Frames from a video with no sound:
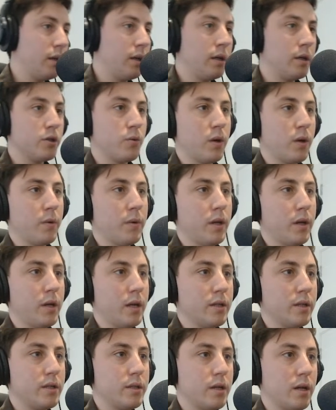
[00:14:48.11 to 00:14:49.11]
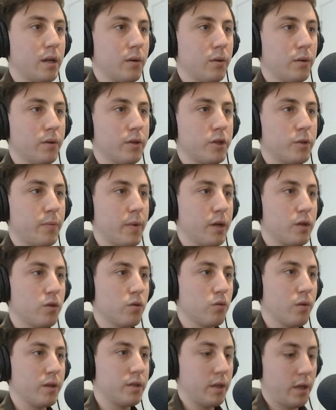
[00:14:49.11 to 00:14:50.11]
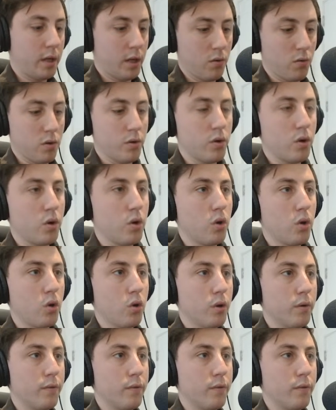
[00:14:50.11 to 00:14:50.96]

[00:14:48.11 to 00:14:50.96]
And as well, we don't necessarily want the Spectral Resonator on all of